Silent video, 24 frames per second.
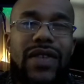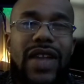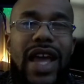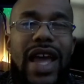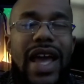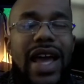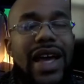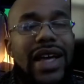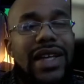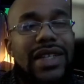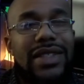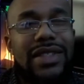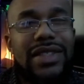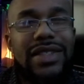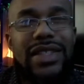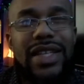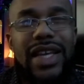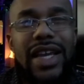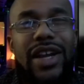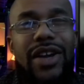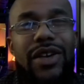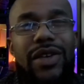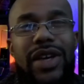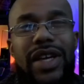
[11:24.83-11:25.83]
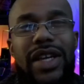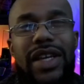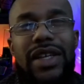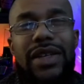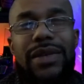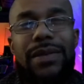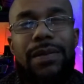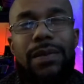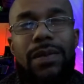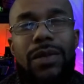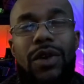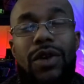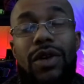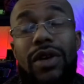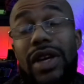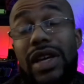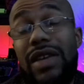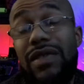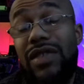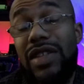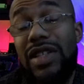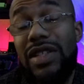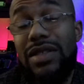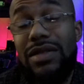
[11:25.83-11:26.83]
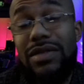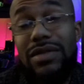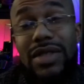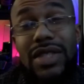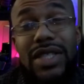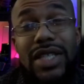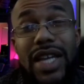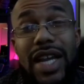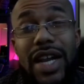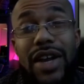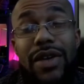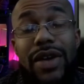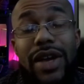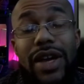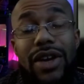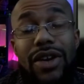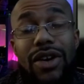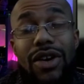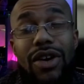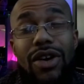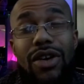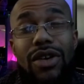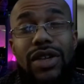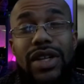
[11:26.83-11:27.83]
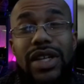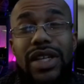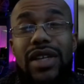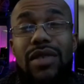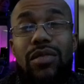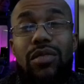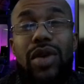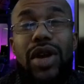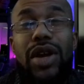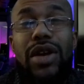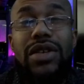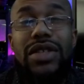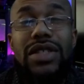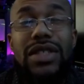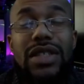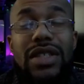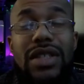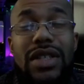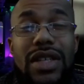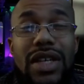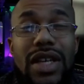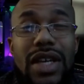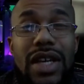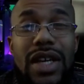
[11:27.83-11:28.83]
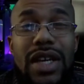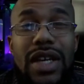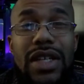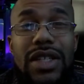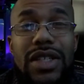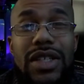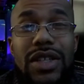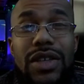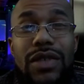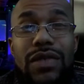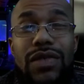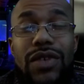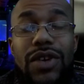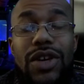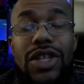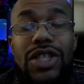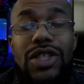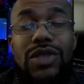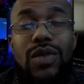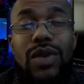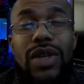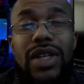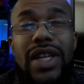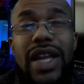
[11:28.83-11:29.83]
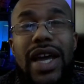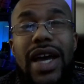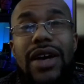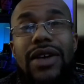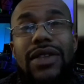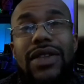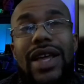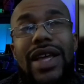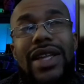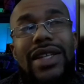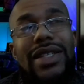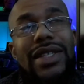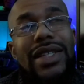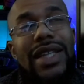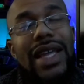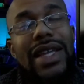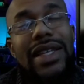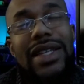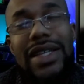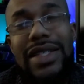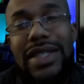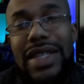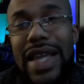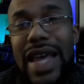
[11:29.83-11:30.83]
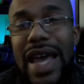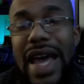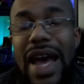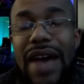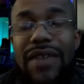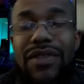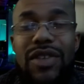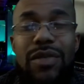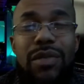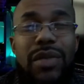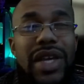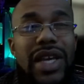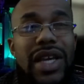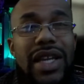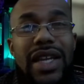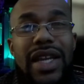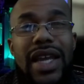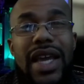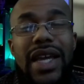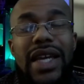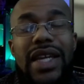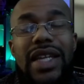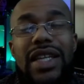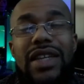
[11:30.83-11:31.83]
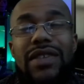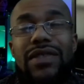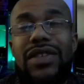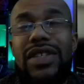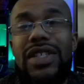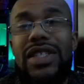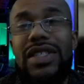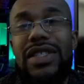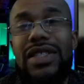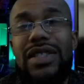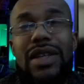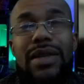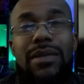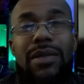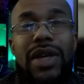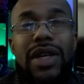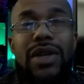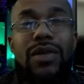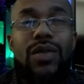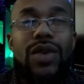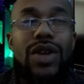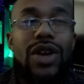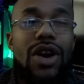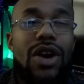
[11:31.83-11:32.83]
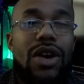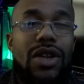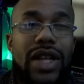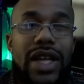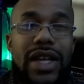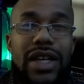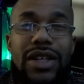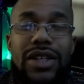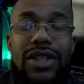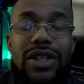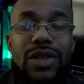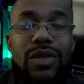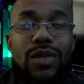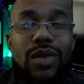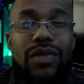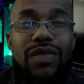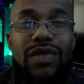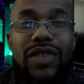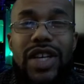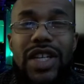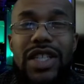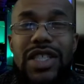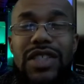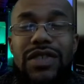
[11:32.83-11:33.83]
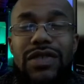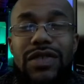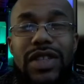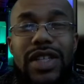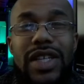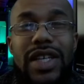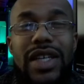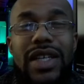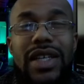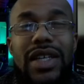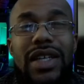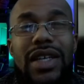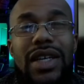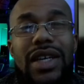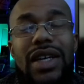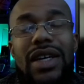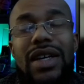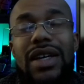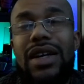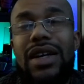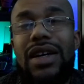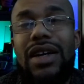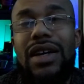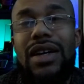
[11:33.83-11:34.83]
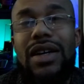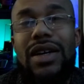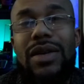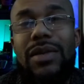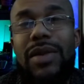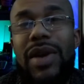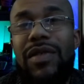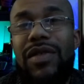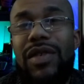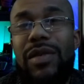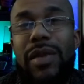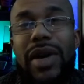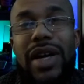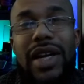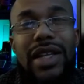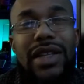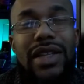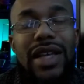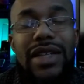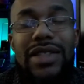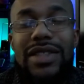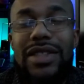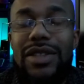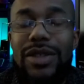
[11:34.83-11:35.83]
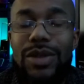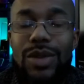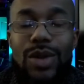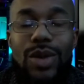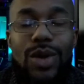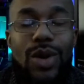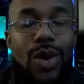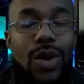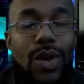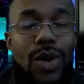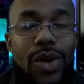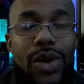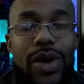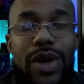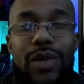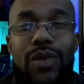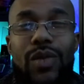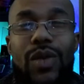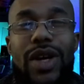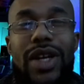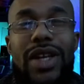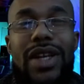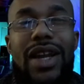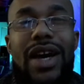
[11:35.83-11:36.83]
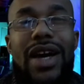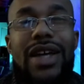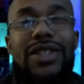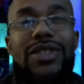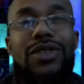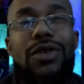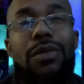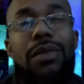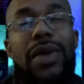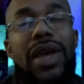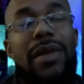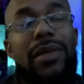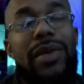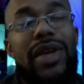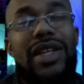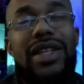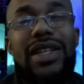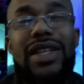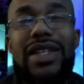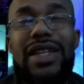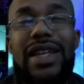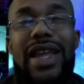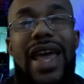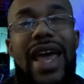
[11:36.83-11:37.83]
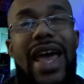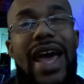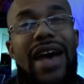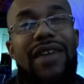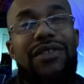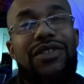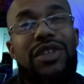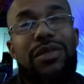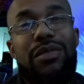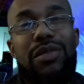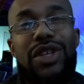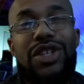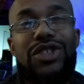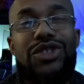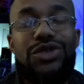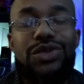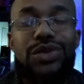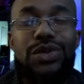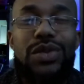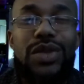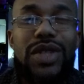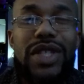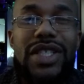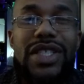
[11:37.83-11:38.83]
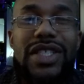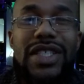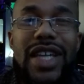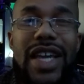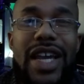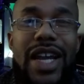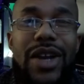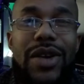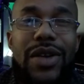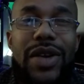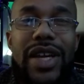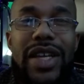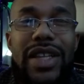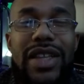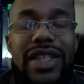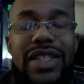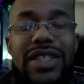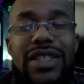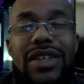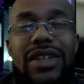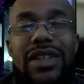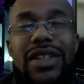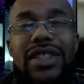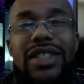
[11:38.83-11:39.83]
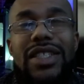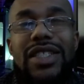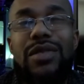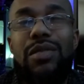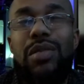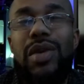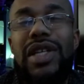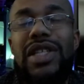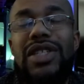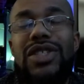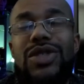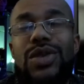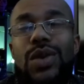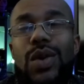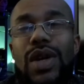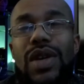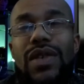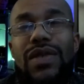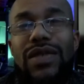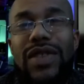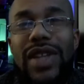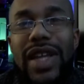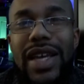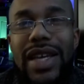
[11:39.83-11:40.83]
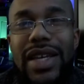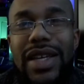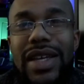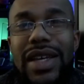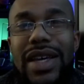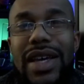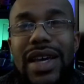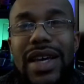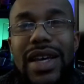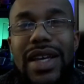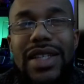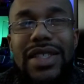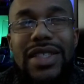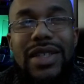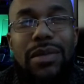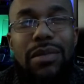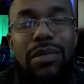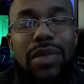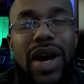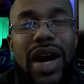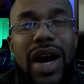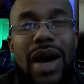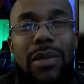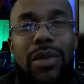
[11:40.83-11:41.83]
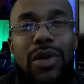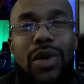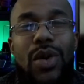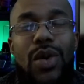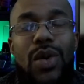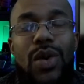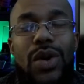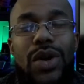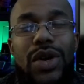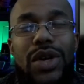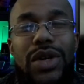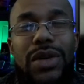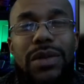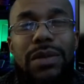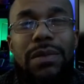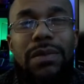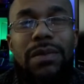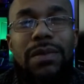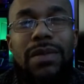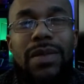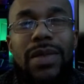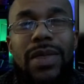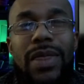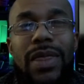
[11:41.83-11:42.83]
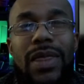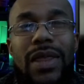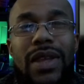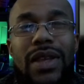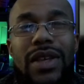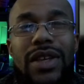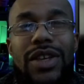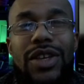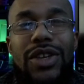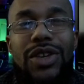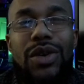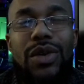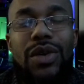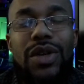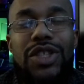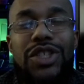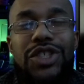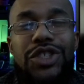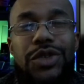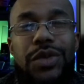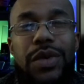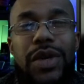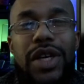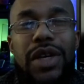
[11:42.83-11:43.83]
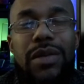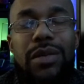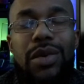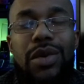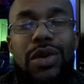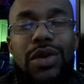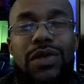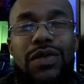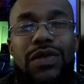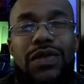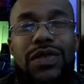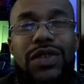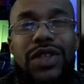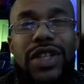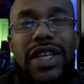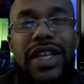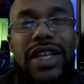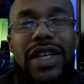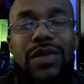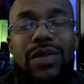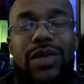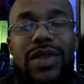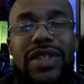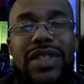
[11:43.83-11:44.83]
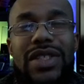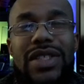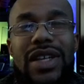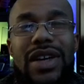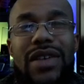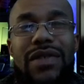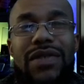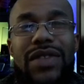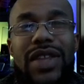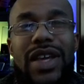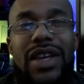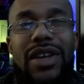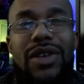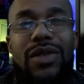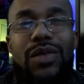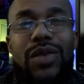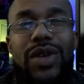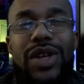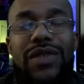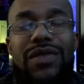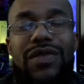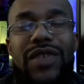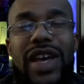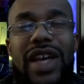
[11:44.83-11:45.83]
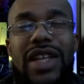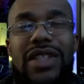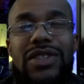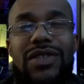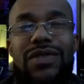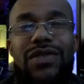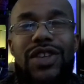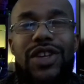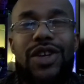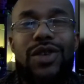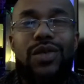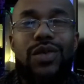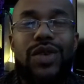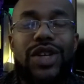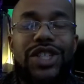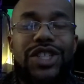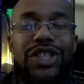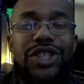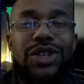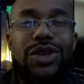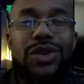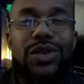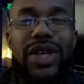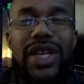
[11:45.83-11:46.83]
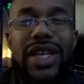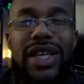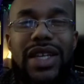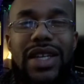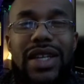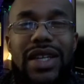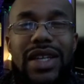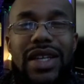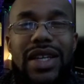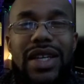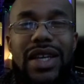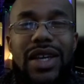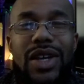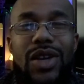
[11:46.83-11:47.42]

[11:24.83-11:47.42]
as scary, or even scary at all, in comparison to the first one. Now that doesn't have to be a negative, because I mean, we all like a good revenge flick. Everybody likes a little gore and whatnot, so maybe it didn't have to be truly scary, and this could have just been sort of like some popcorn, you know, enjoyable flick with stuff that fans of the original can